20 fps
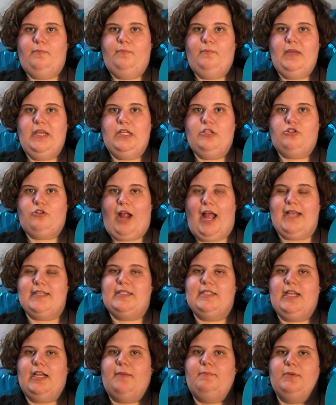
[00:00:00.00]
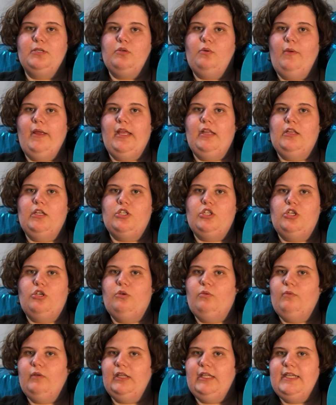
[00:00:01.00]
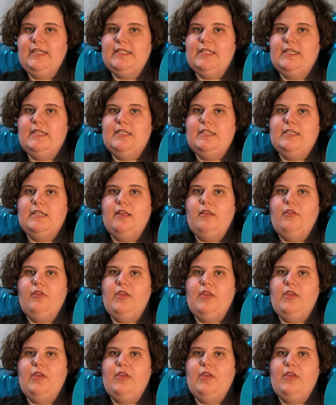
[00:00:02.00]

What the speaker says: be drastic between the two releases.